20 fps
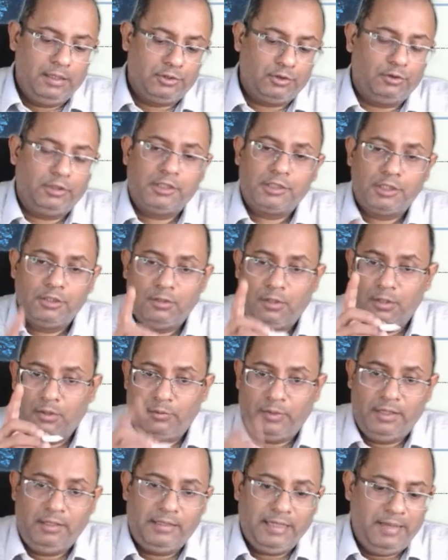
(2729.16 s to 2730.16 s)
So this is not a
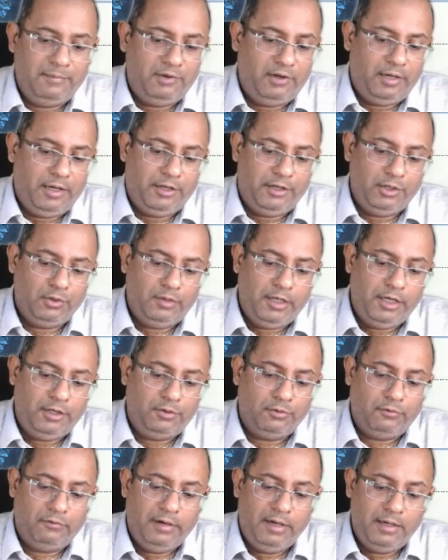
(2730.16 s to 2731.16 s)
one-time reading. You
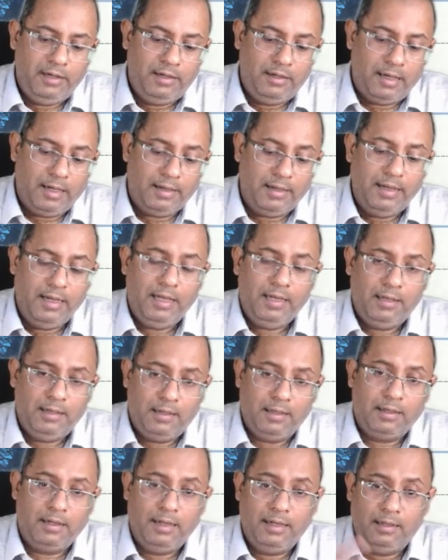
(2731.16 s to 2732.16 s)
need to read it again
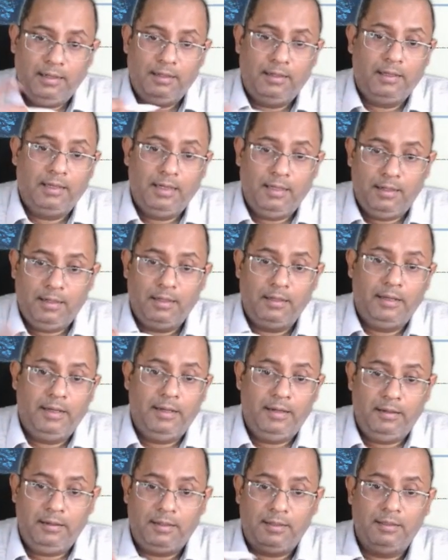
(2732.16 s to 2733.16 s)
and again and again and
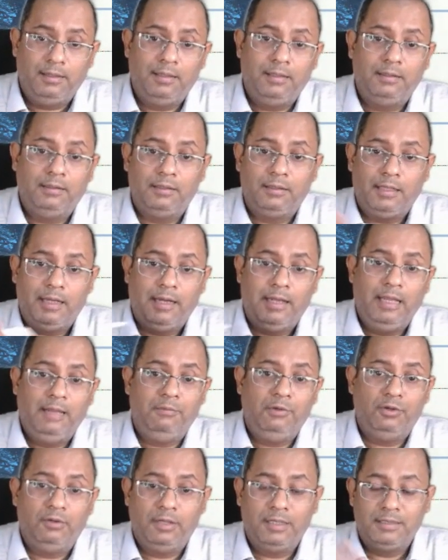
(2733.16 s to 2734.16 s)
again till the
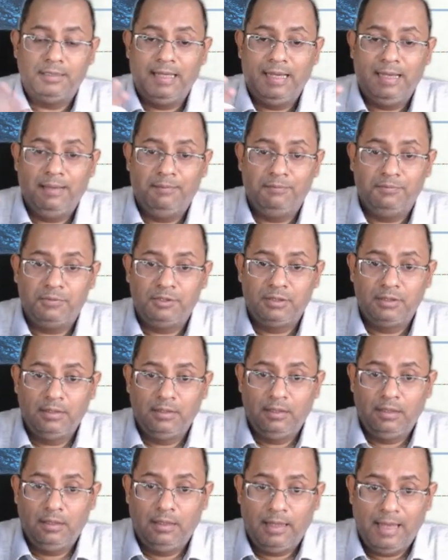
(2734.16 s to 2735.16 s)
time your exams
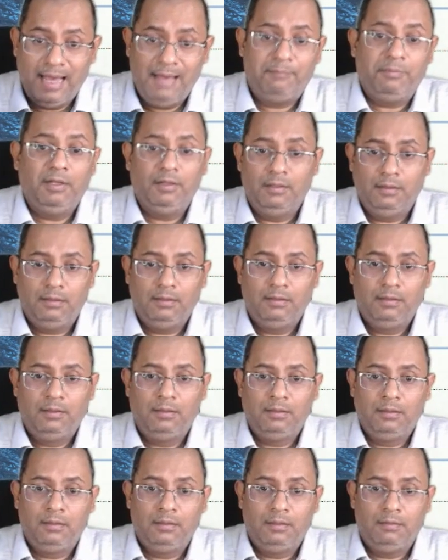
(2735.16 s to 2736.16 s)
happen,
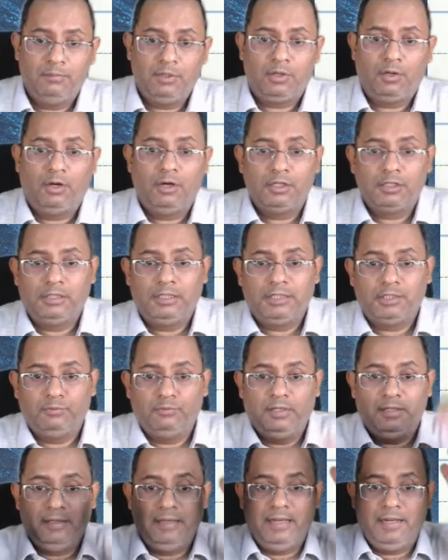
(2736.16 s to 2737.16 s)
because this
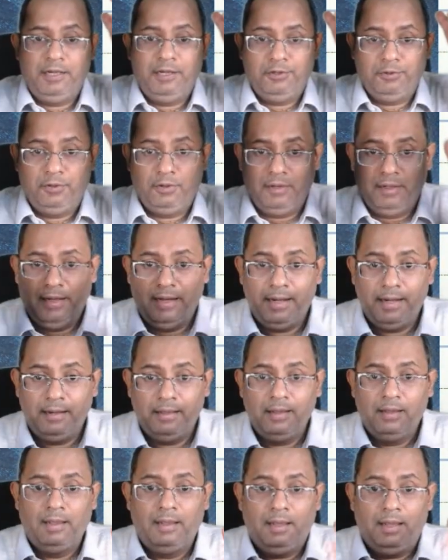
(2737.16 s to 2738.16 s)
will get into your
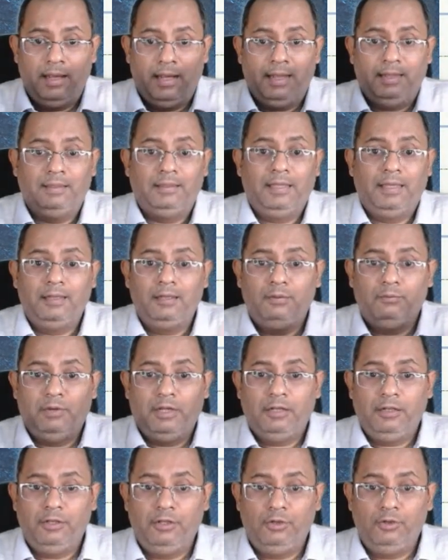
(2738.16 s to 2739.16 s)
head. And then
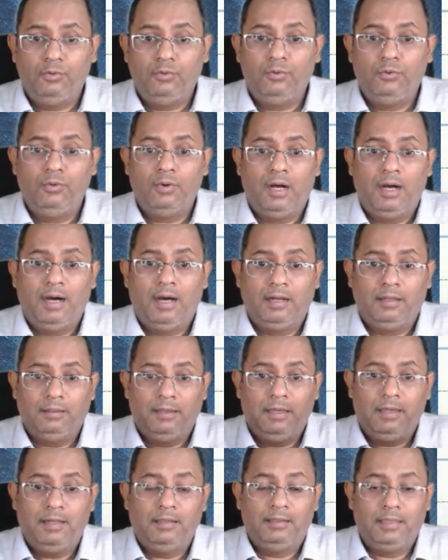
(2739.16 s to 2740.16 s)
when you are
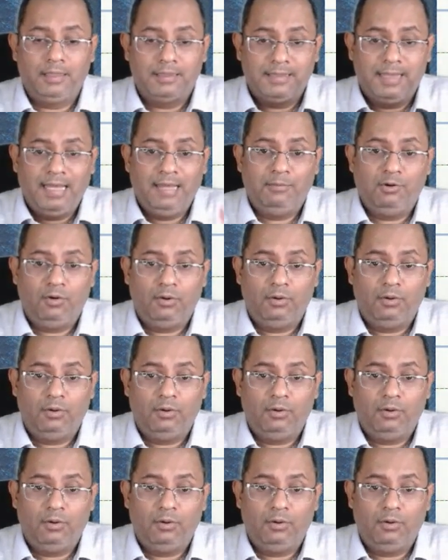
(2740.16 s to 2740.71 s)
there in the exam